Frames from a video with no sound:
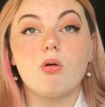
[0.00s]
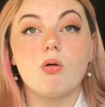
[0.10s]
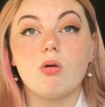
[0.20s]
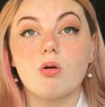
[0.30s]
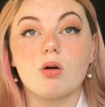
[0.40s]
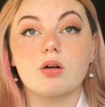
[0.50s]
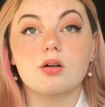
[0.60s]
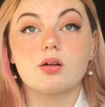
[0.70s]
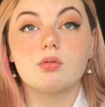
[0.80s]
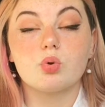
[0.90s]

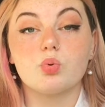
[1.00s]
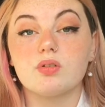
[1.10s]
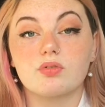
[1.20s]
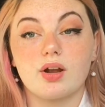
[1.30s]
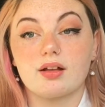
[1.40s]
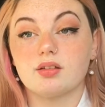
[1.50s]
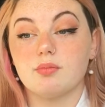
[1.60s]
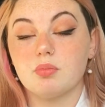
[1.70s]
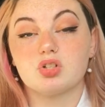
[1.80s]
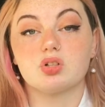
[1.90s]
or we would have cracked it
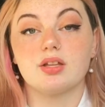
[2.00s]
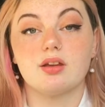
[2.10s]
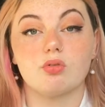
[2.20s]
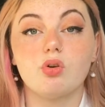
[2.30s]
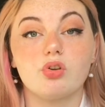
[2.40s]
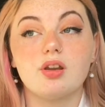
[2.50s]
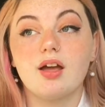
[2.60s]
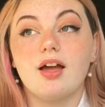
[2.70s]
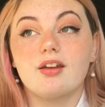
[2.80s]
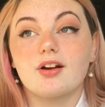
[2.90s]
much later on
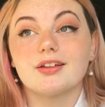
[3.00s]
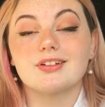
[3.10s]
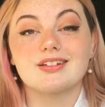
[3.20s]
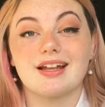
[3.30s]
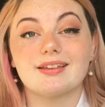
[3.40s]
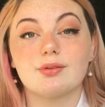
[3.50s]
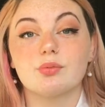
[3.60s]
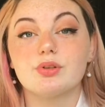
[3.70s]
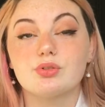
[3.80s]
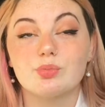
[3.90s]
and our understanding would
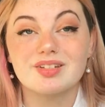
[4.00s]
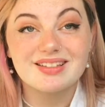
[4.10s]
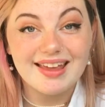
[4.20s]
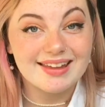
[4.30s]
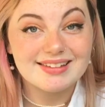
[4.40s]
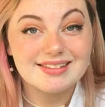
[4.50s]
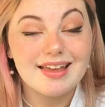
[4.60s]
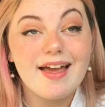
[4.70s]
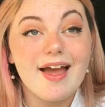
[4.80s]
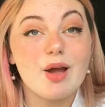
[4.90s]
be so much less,
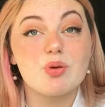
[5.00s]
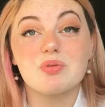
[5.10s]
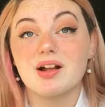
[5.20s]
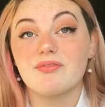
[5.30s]
and we would have